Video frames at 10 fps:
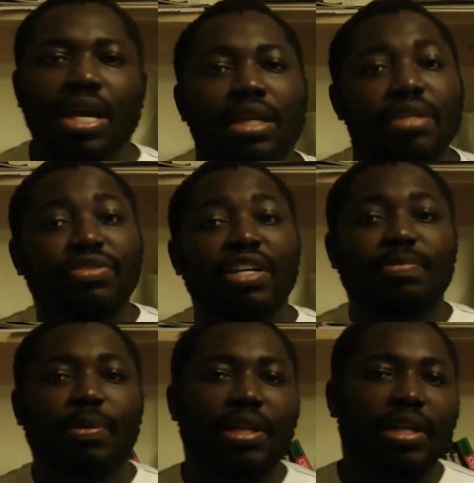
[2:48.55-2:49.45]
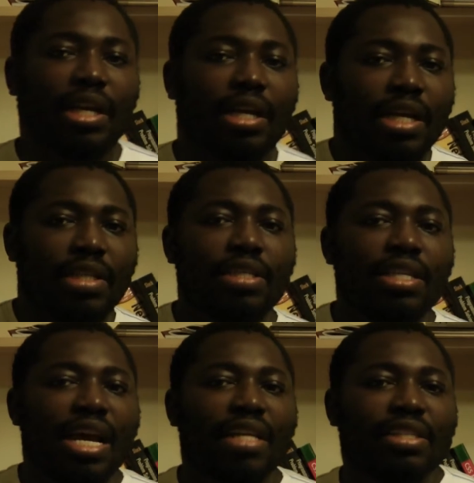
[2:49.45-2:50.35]
The transport layer. This
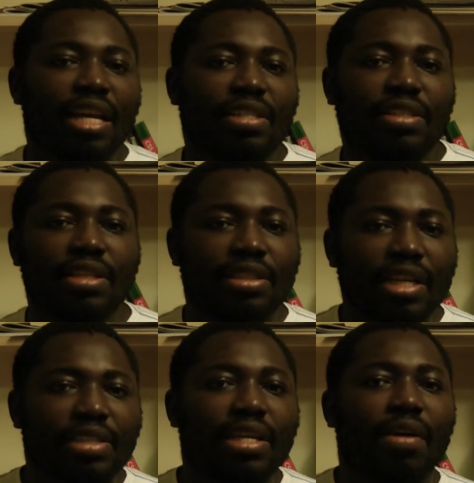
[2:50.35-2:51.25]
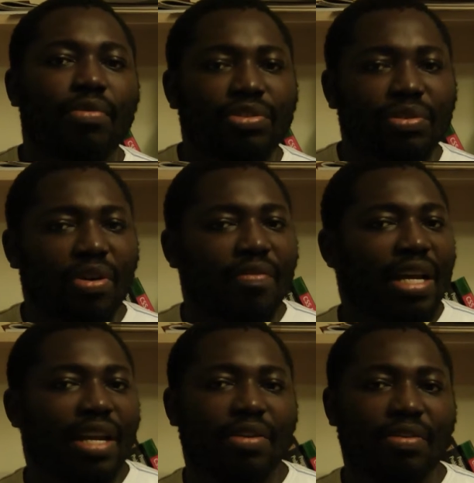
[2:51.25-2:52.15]
layer checks the data was recovered
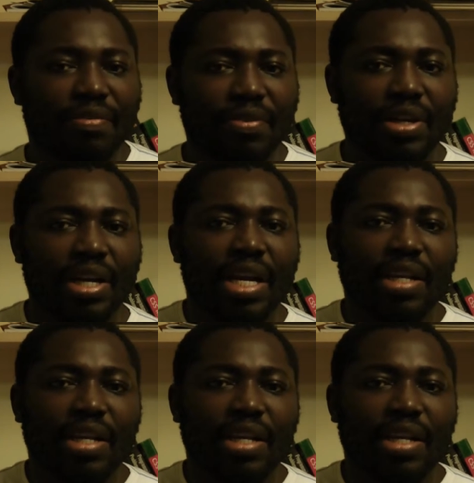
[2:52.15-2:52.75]
error-free.